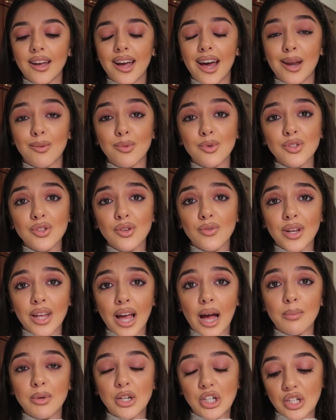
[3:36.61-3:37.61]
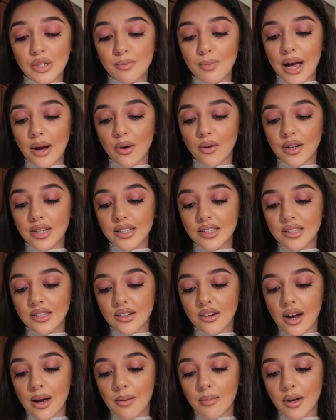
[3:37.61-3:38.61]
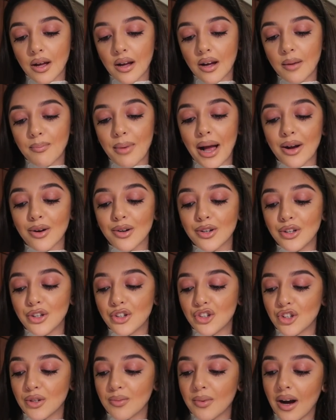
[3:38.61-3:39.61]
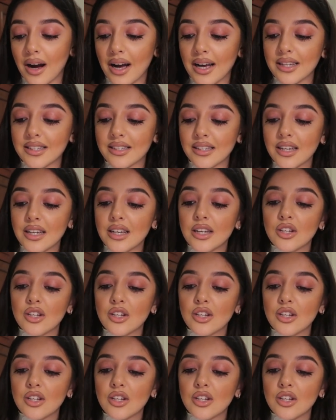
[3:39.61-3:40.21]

and I'm also really happy she's back on Instagram, back on YouTube, guys.